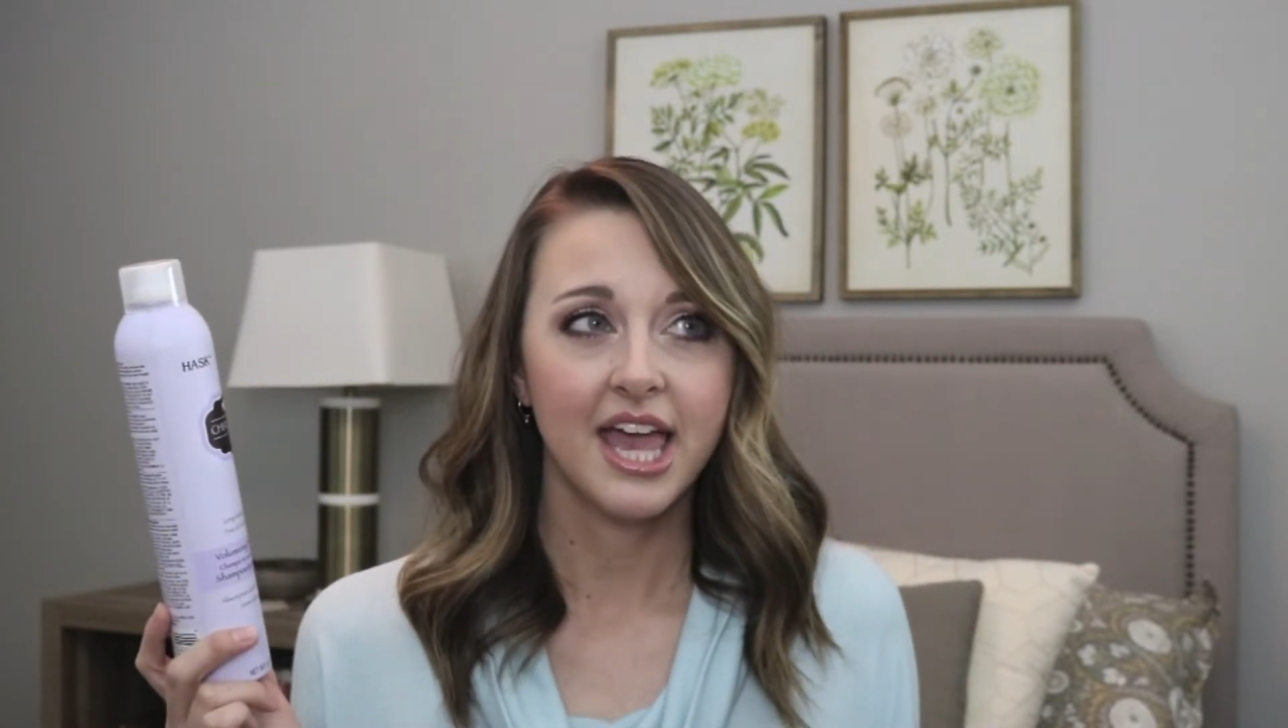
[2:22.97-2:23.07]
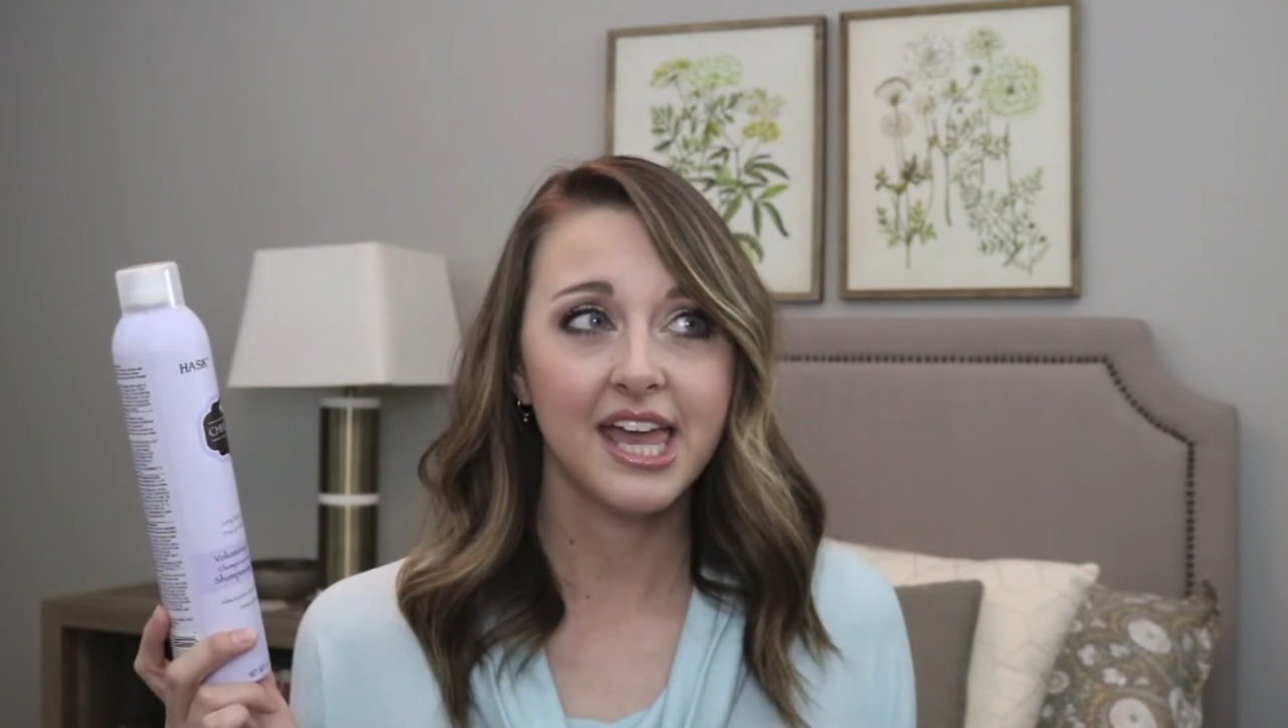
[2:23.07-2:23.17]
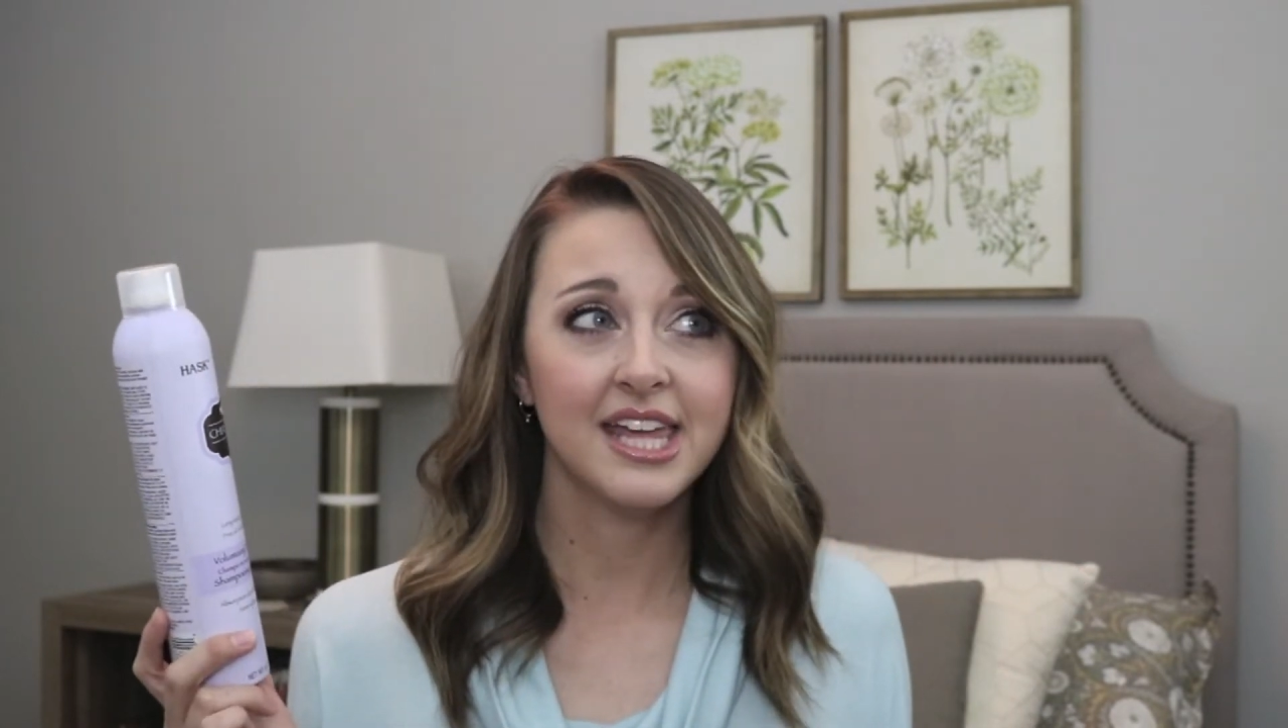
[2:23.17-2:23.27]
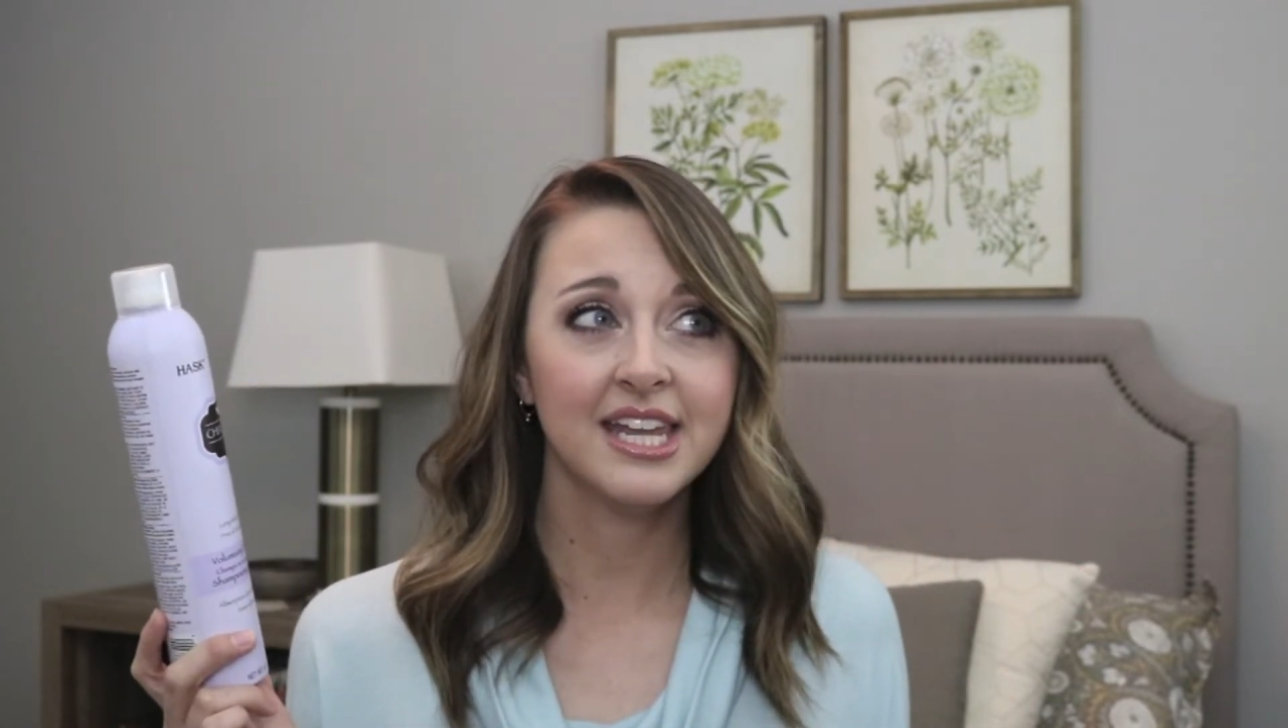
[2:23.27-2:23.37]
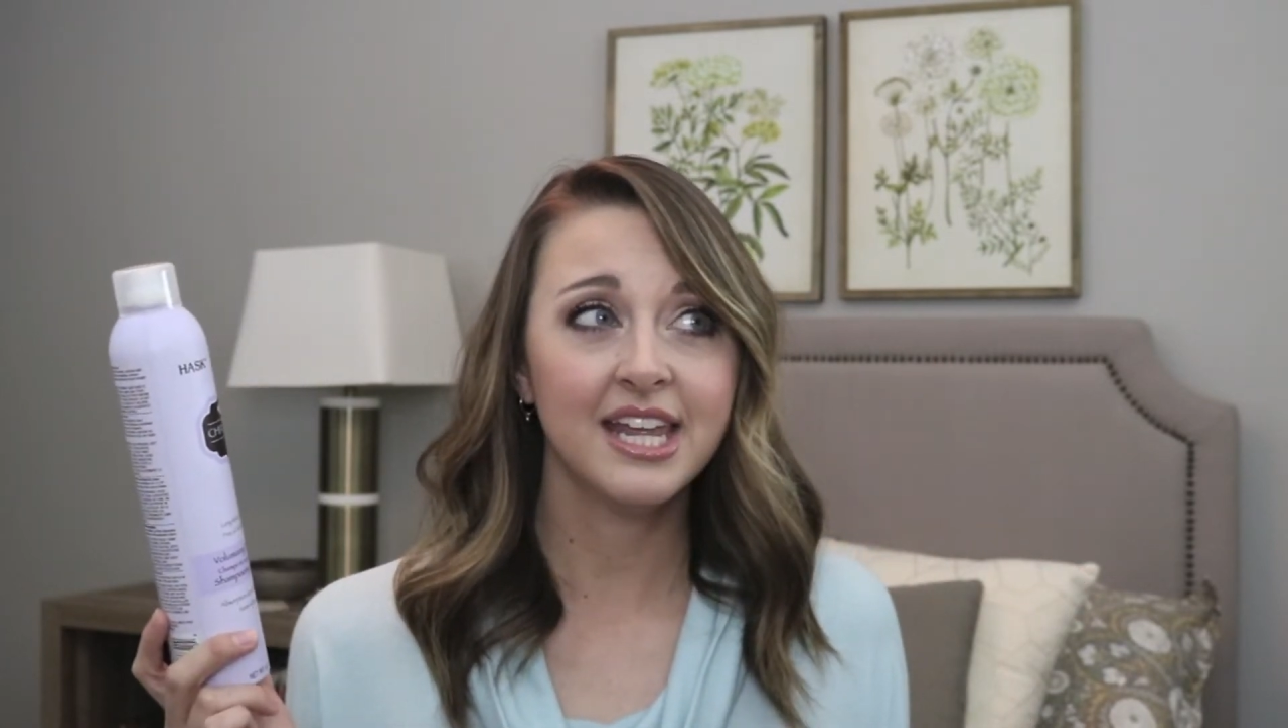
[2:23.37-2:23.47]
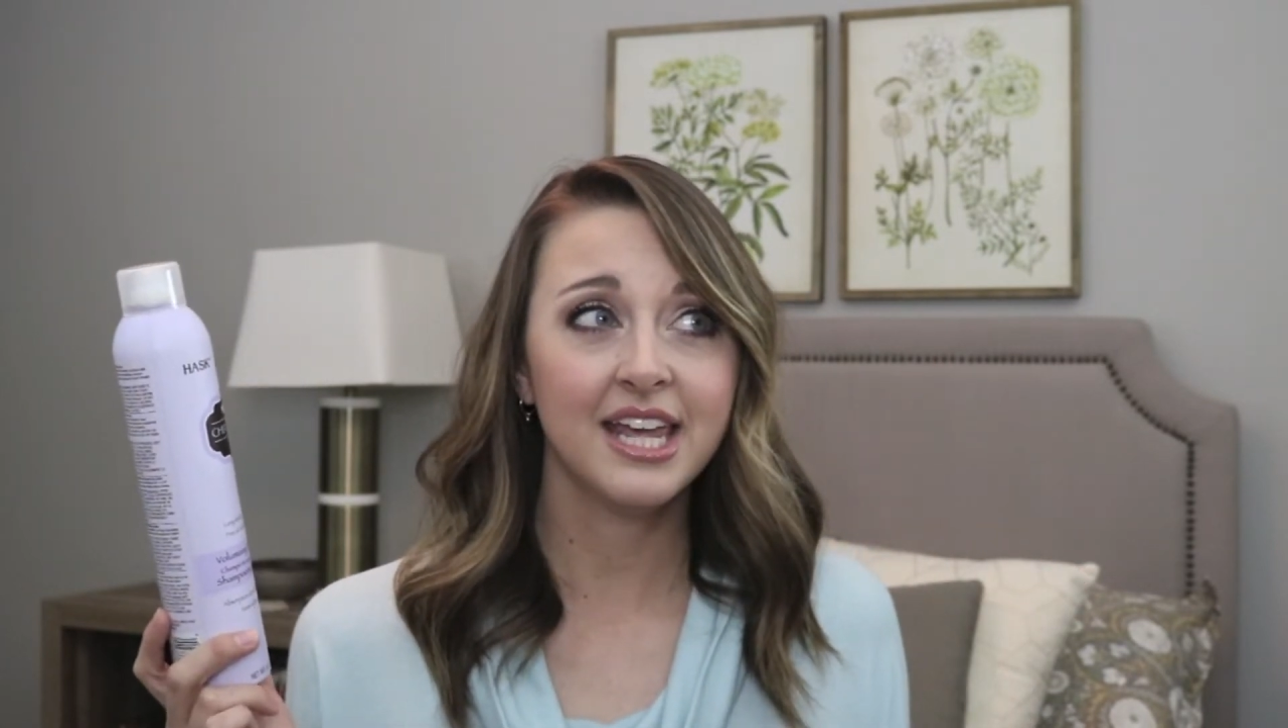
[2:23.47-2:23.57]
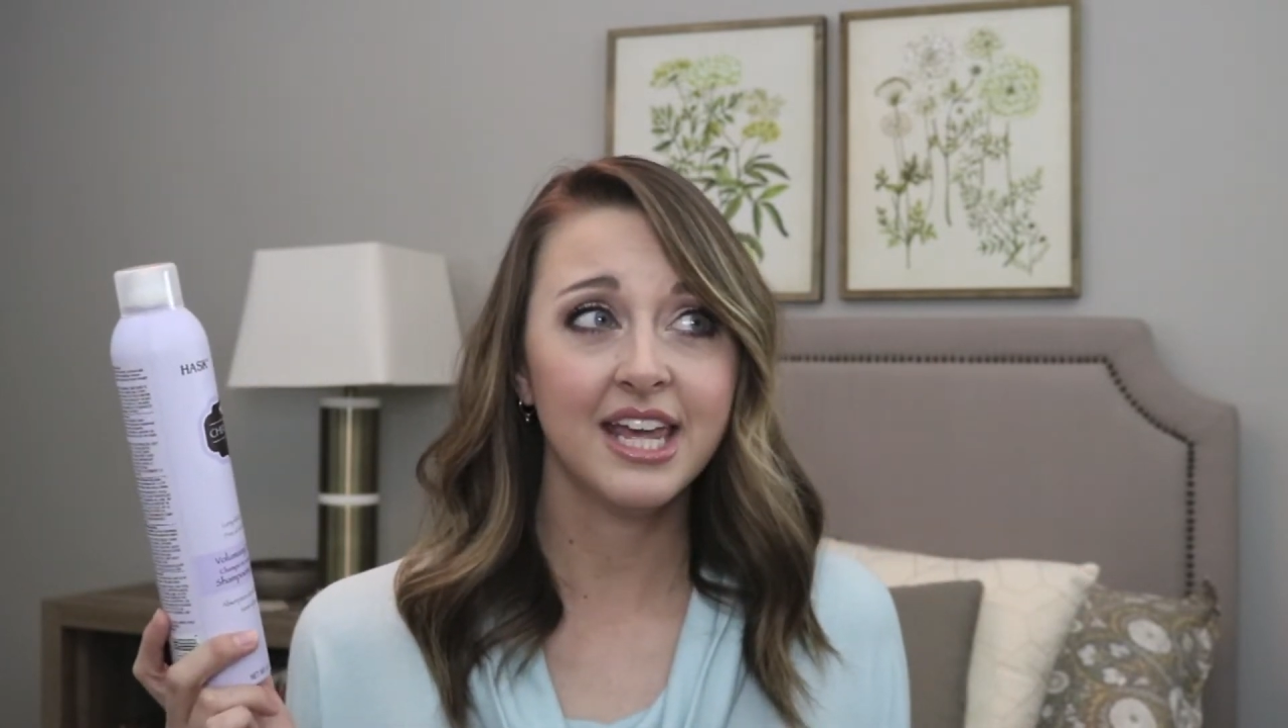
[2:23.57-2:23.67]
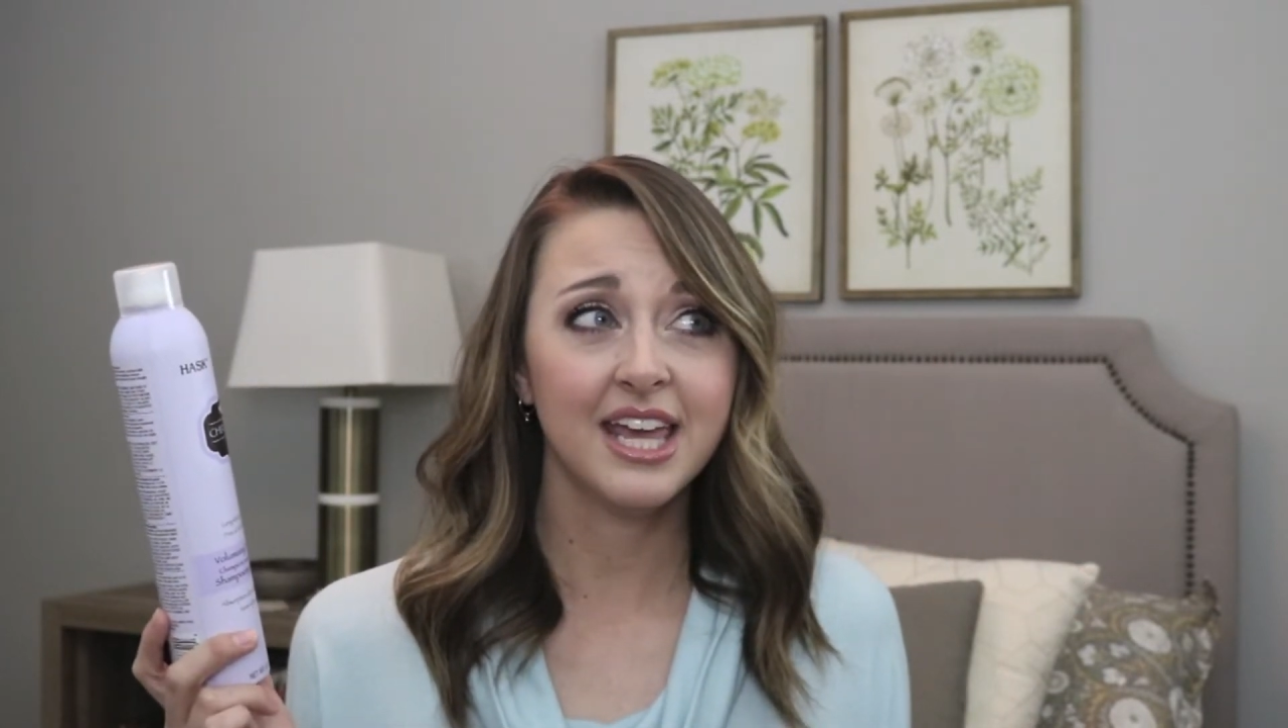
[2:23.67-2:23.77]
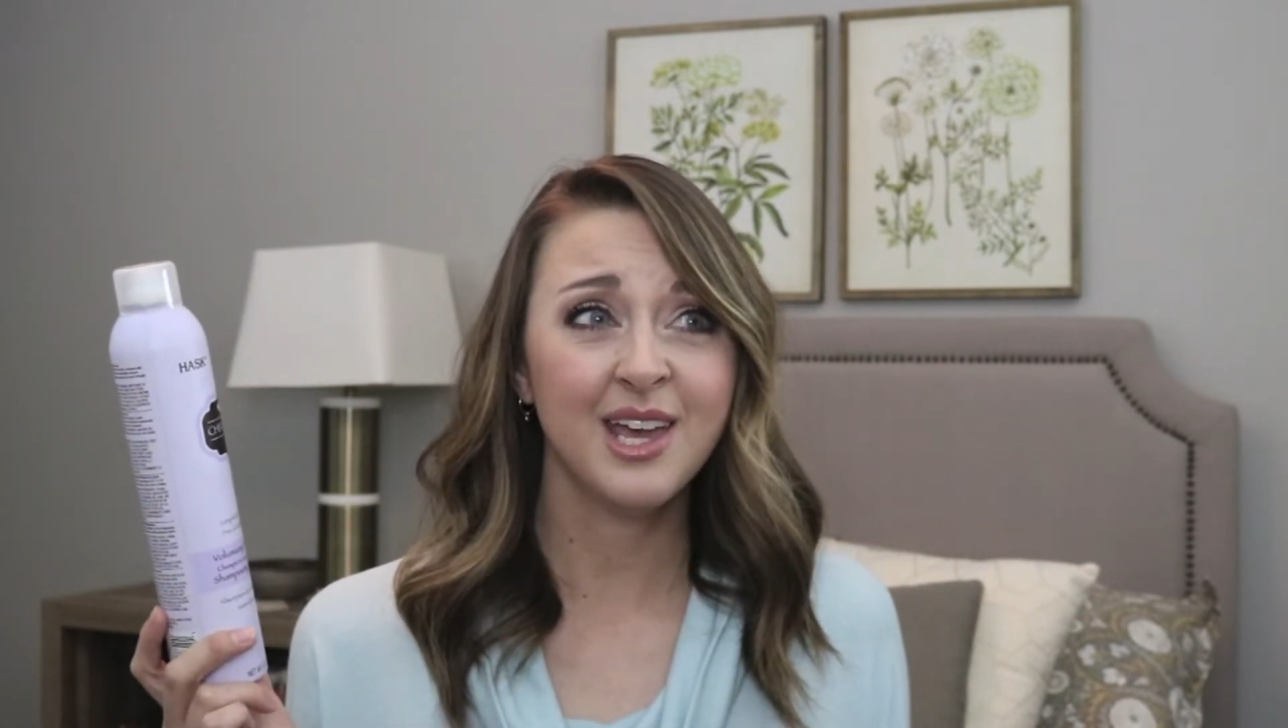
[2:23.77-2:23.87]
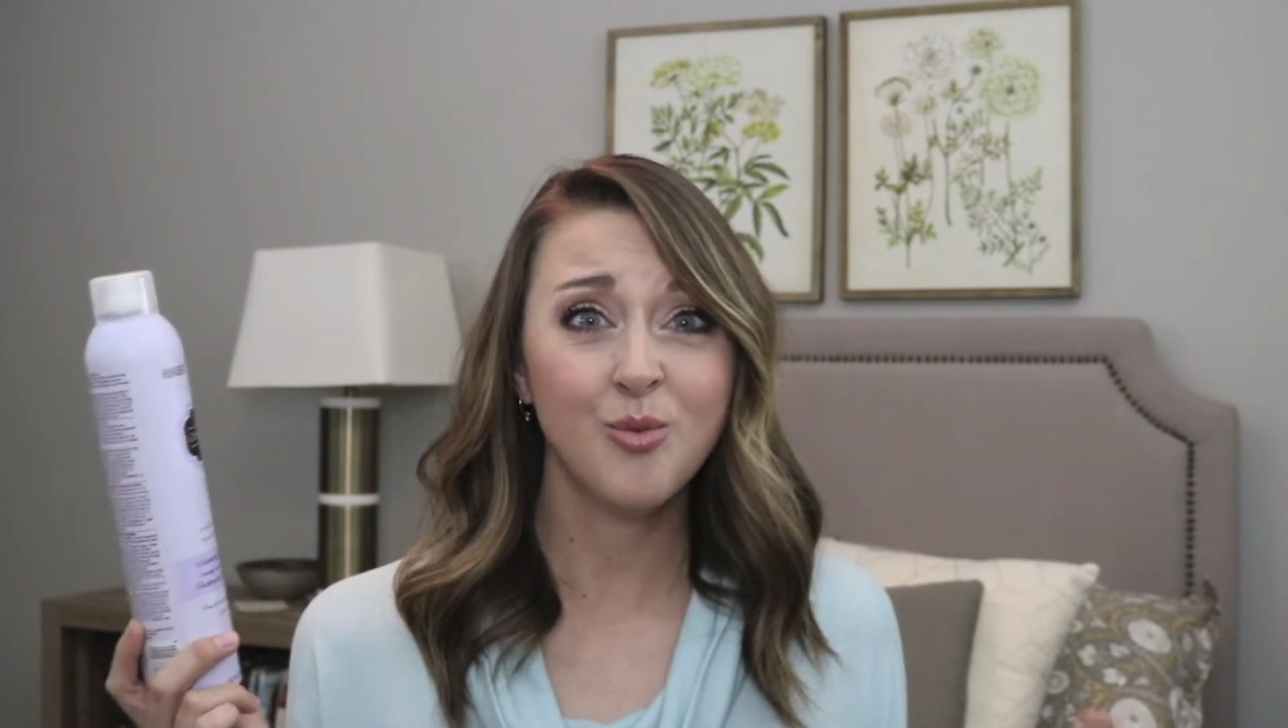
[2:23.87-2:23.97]
and
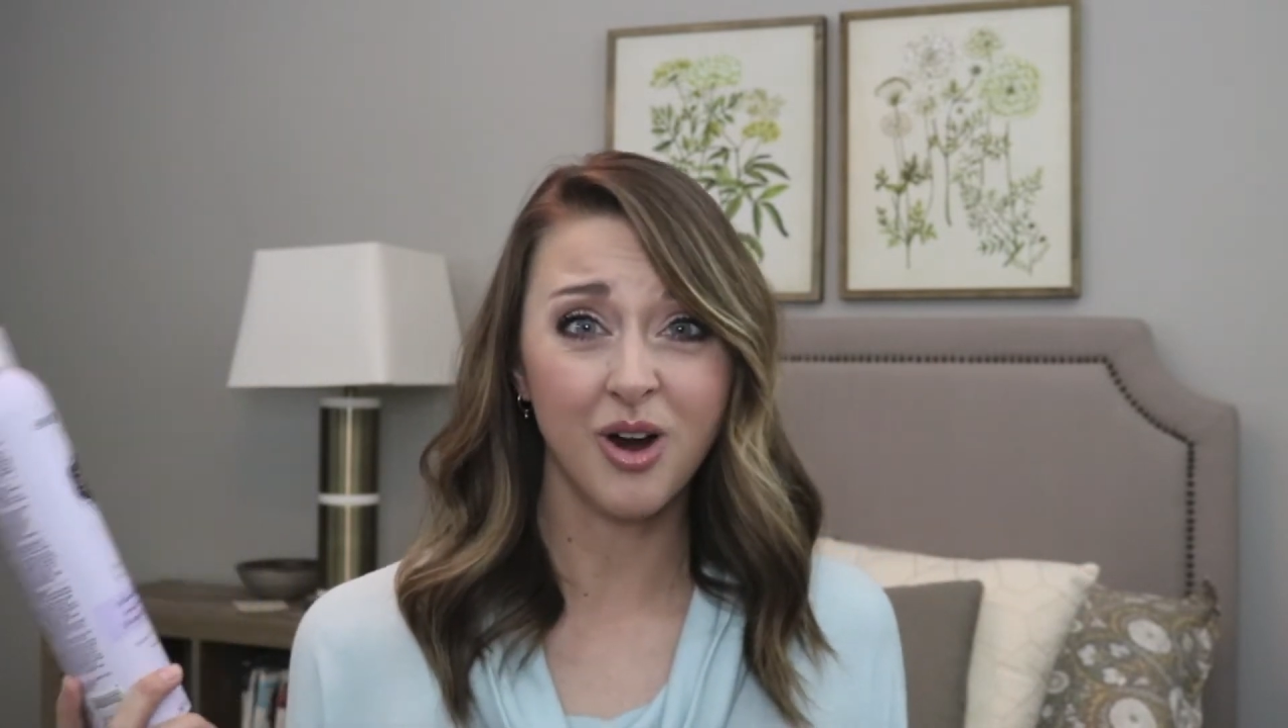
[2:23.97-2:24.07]
it